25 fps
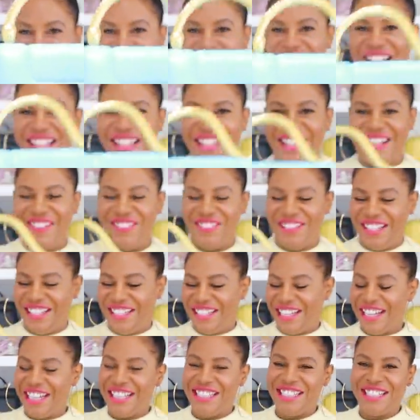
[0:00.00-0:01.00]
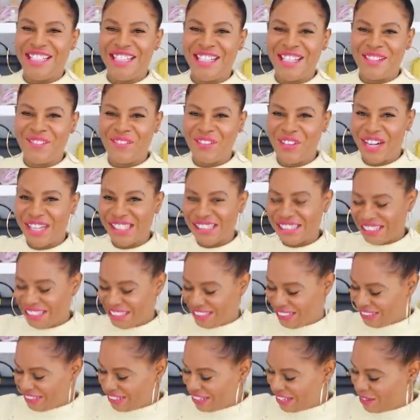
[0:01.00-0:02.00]
I love it. I did an
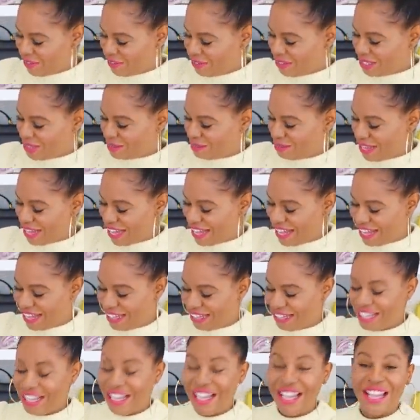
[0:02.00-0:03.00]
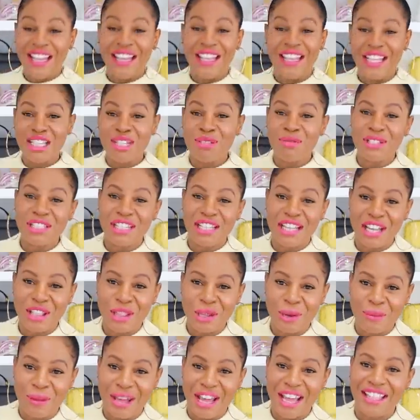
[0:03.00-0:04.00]
unboxing of this bag. This was
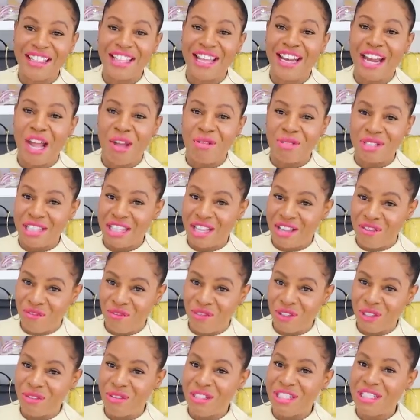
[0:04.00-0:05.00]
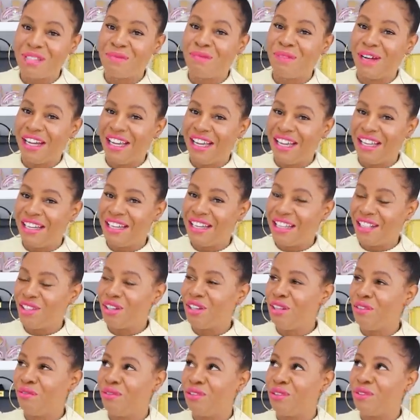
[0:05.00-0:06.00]
another bag that I was influenced by
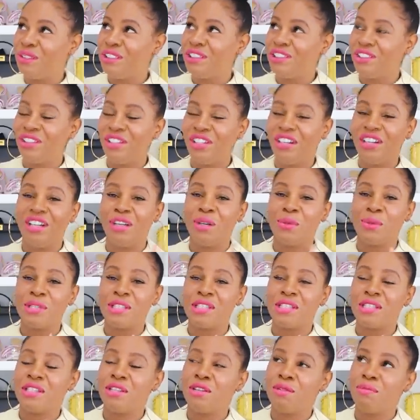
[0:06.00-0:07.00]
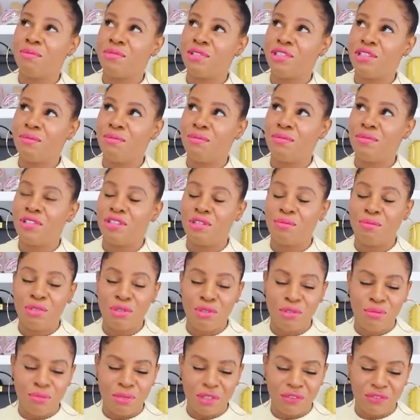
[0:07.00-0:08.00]
another influencer. It was Tamu
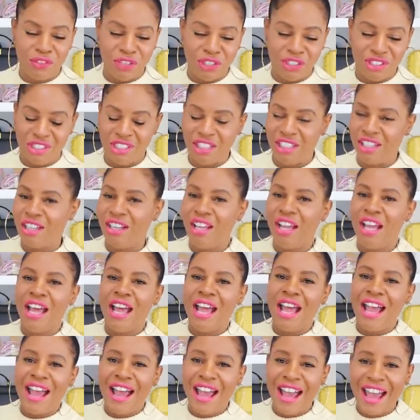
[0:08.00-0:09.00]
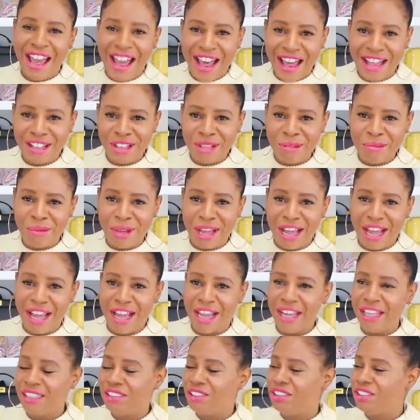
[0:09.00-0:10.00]
McPherson had the
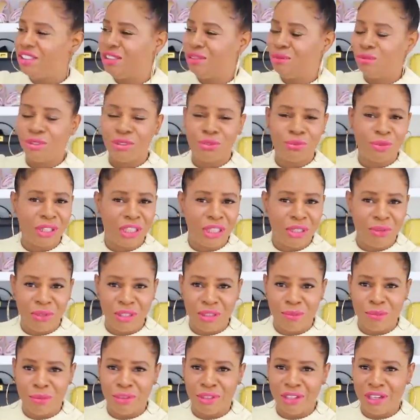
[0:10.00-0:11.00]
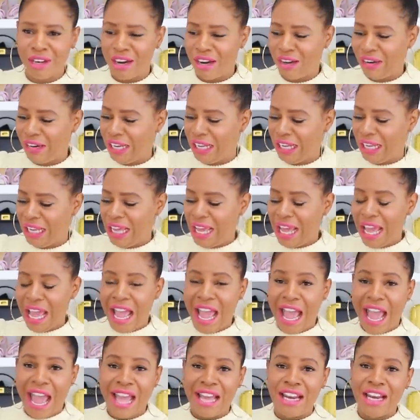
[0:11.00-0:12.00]
bag. She was working with Bulgari,
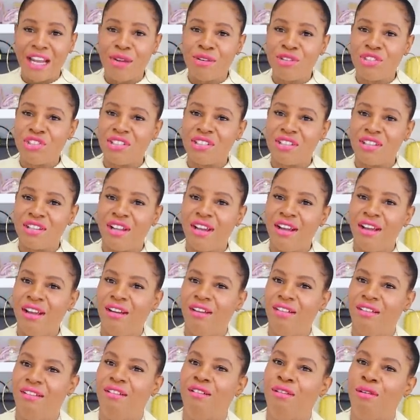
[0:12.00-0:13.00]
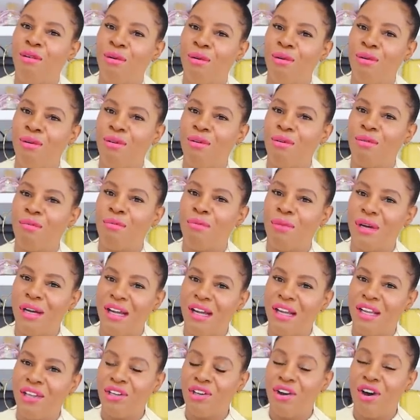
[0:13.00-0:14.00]
and I was just like, oh
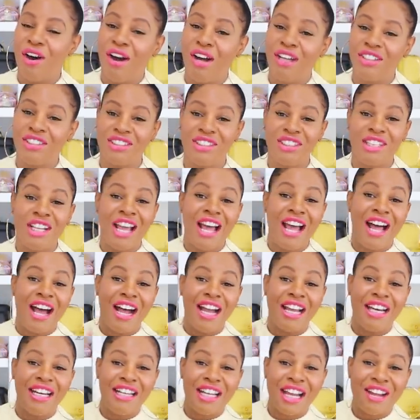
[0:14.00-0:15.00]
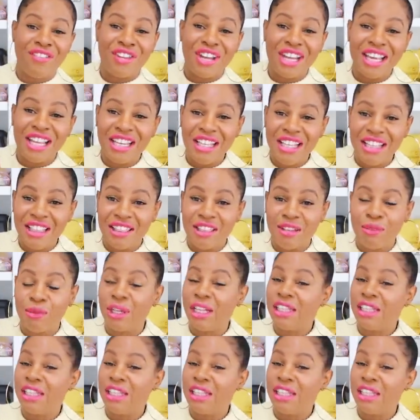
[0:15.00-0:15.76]
my gosh. I didn't have anything.